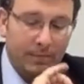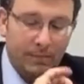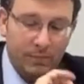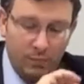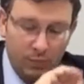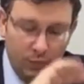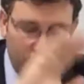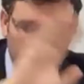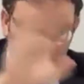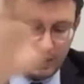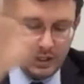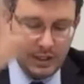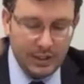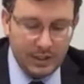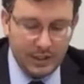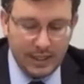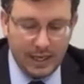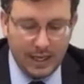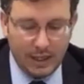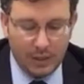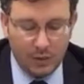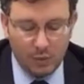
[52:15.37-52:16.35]
We'll see in a
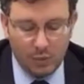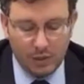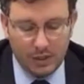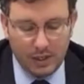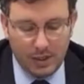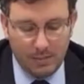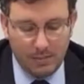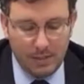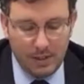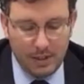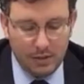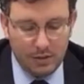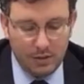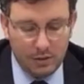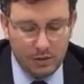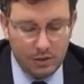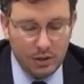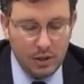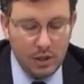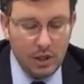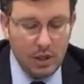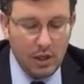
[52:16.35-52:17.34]
second what that means.
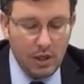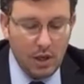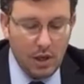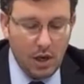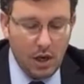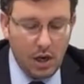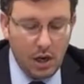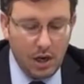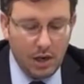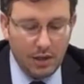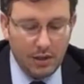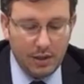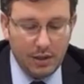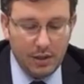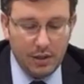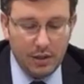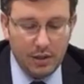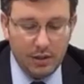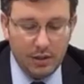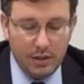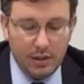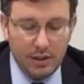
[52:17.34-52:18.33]
The
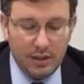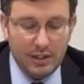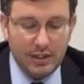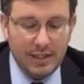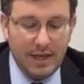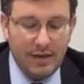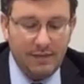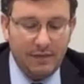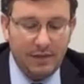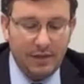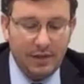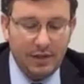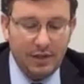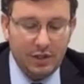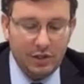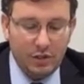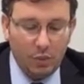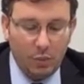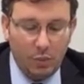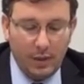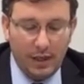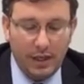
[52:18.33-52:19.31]
seventh is
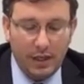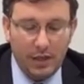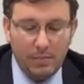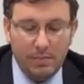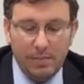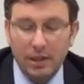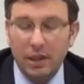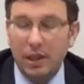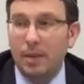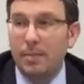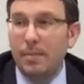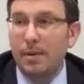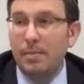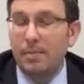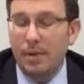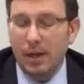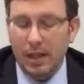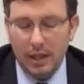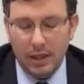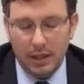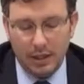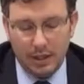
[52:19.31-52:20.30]
the wicked Bilam and
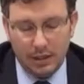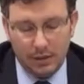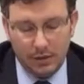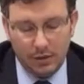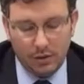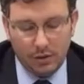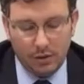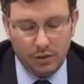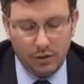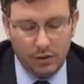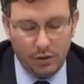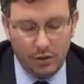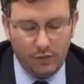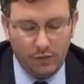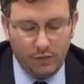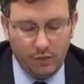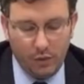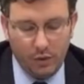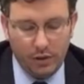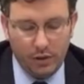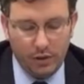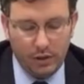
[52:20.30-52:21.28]
Balak, and the third,
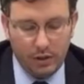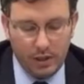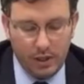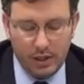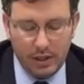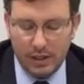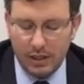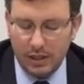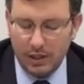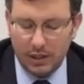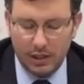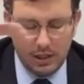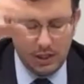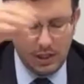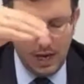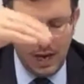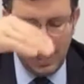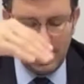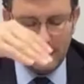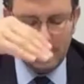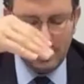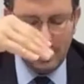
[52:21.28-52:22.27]
fourth, the
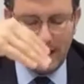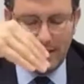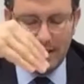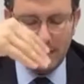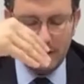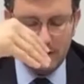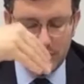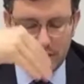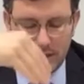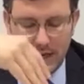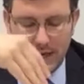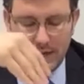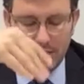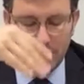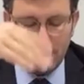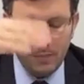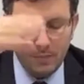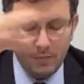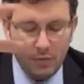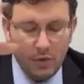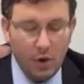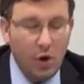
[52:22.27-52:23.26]
eighth, ninth, and 10th
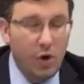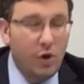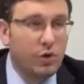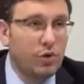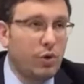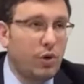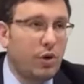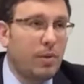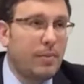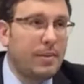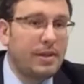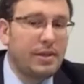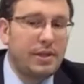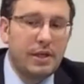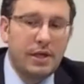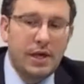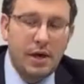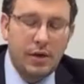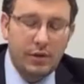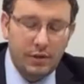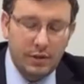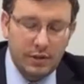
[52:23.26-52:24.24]
are talking about the
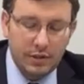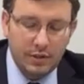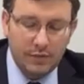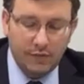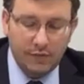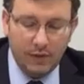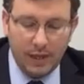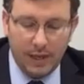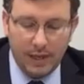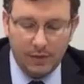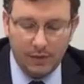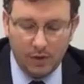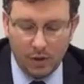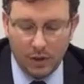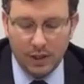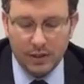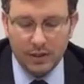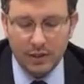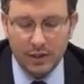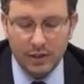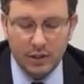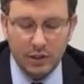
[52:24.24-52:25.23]
inheritance of the land. Okay,
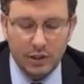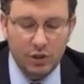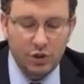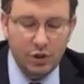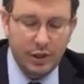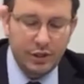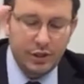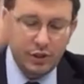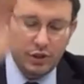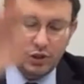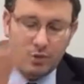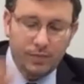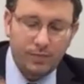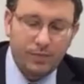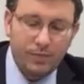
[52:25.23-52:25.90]
so let's see transition.